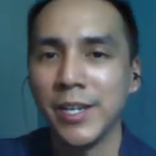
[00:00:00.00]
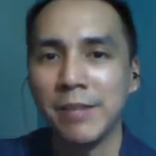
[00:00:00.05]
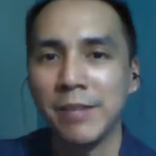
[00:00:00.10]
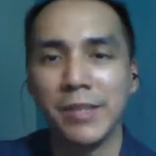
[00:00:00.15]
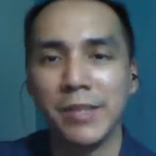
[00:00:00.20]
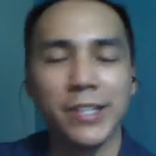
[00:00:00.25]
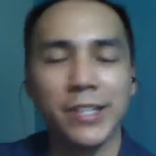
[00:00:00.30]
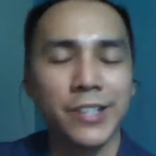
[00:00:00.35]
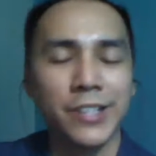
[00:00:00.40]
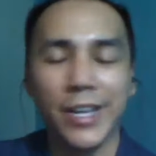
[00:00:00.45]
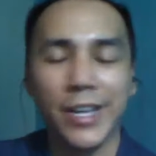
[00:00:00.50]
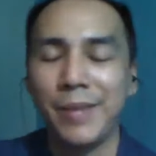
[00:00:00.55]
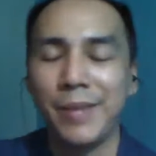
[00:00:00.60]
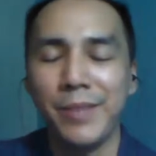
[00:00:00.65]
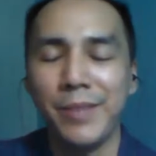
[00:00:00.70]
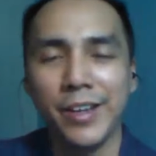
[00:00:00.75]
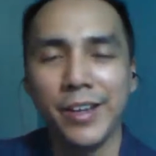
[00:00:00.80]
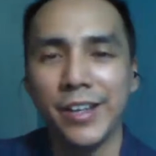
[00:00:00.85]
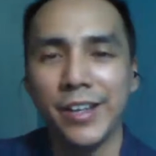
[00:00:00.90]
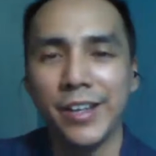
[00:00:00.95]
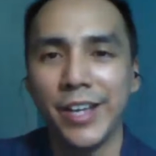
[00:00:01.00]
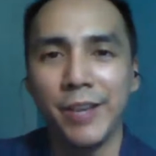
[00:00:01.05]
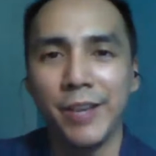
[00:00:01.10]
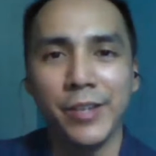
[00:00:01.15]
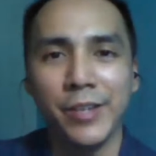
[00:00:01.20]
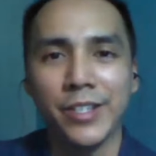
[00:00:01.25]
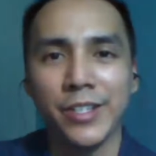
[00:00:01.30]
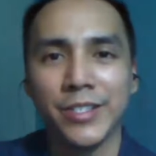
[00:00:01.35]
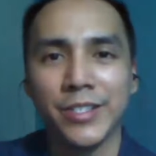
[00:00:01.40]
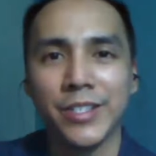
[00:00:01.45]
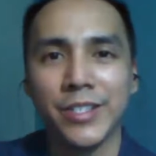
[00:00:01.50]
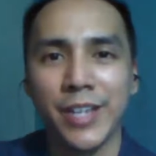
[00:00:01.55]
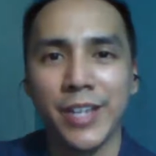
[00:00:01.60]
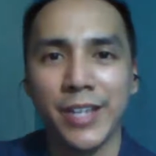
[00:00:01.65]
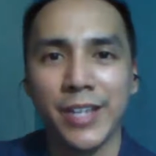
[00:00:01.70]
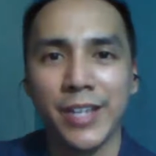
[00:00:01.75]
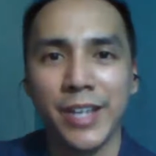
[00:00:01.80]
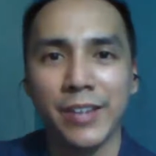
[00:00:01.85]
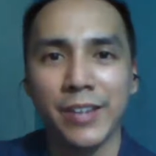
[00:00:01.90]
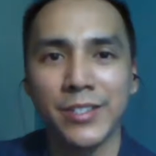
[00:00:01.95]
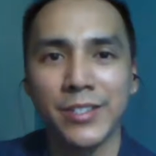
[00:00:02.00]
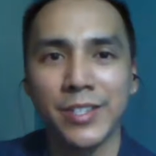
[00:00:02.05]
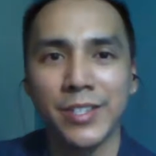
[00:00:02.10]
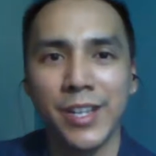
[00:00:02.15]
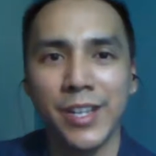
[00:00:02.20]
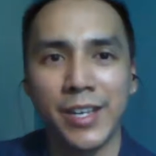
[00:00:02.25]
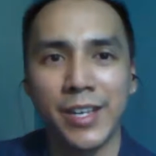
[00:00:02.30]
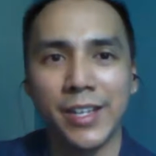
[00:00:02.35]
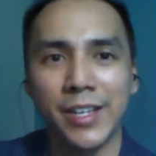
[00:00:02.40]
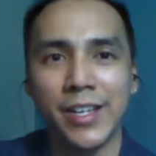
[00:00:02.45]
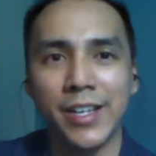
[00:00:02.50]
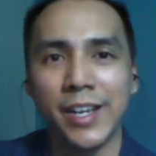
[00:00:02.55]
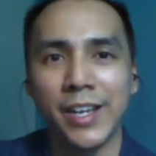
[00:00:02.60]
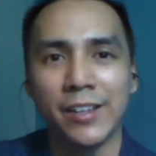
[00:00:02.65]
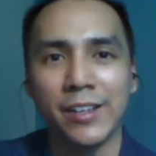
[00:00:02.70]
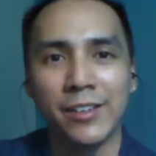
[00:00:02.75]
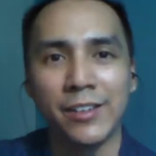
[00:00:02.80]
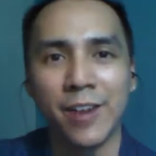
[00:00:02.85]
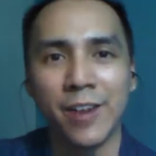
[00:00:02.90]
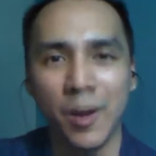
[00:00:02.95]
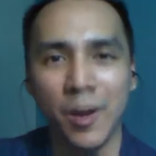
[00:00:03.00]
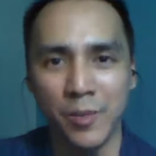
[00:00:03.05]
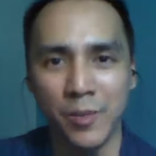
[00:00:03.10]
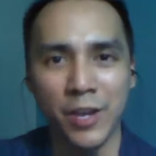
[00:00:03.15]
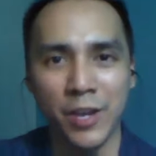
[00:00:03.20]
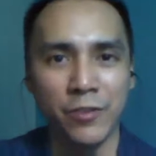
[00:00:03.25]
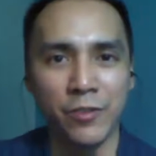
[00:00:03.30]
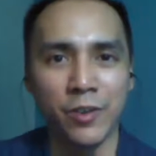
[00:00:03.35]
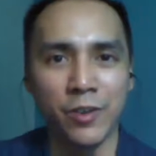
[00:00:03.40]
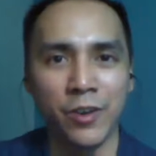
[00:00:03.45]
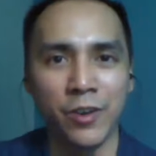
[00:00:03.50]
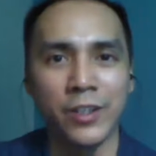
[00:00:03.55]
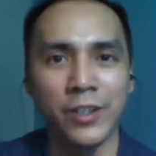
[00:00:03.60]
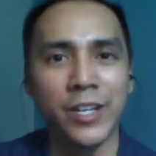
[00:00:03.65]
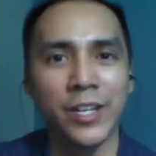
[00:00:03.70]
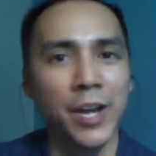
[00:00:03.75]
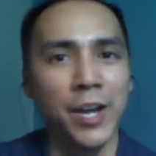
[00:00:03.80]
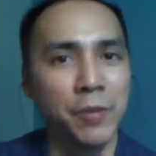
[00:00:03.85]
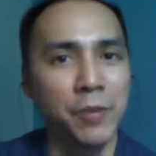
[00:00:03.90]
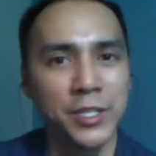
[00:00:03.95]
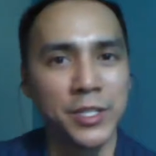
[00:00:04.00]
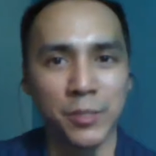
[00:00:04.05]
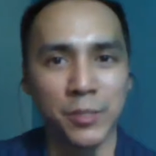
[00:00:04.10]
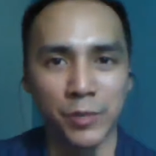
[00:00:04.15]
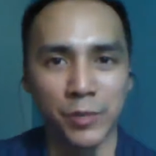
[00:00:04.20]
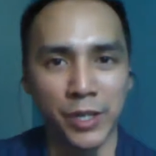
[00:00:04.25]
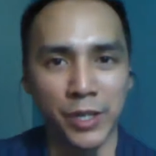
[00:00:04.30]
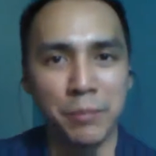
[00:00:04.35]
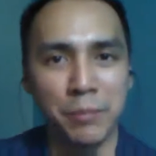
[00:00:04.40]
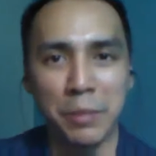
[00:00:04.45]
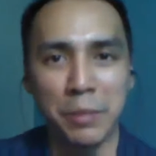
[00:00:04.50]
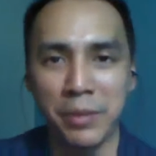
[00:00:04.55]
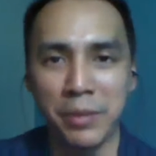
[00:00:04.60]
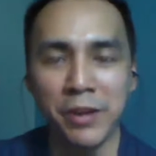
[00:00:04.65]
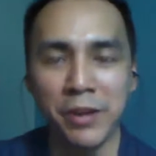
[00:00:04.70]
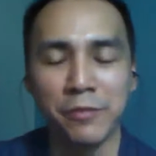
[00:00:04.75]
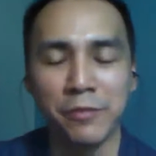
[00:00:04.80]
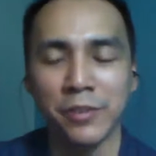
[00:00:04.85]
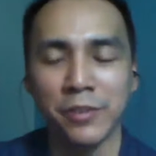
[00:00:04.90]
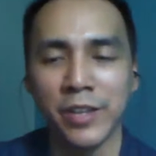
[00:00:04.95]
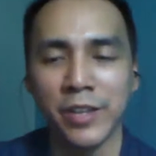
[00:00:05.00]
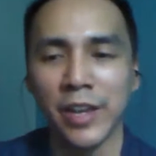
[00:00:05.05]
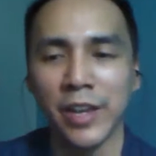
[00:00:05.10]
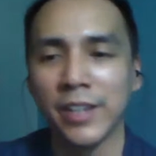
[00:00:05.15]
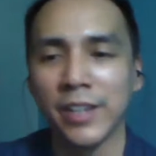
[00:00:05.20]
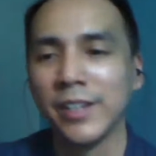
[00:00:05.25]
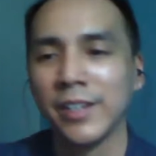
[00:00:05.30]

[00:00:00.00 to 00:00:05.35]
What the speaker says: By the time it was announced, it caught me off guard, and I wasn't really prepared for that.